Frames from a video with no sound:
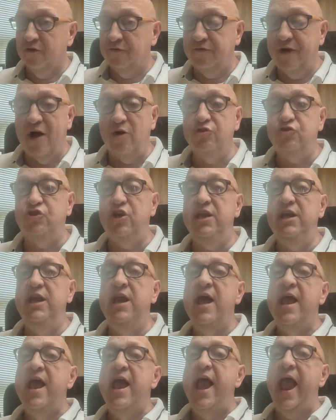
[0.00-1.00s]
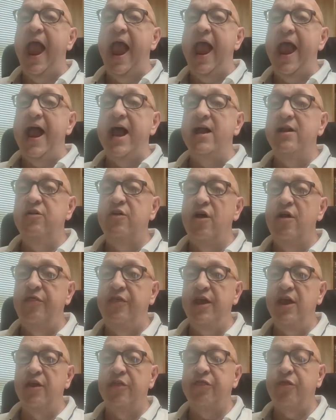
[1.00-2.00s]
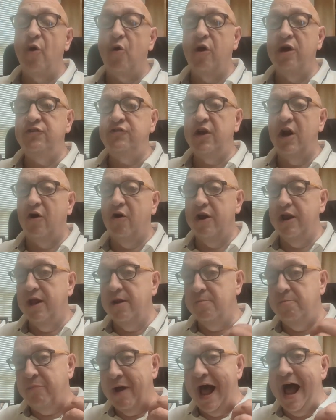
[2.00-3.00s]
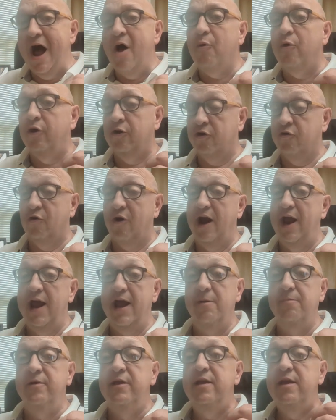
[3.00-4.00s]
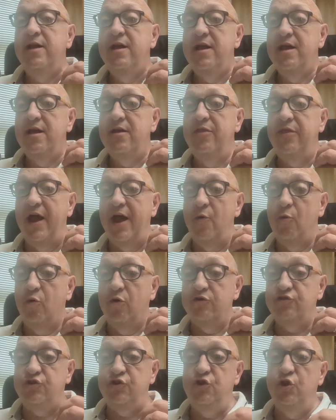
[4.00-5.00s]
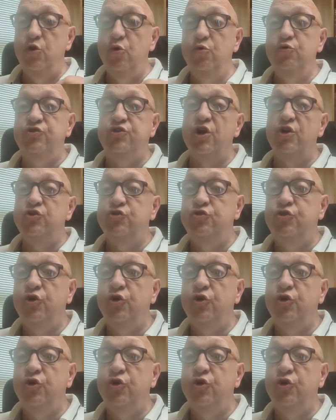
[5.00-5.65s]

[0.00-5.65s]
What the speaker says: Fauci and the authoritarian power grab that was used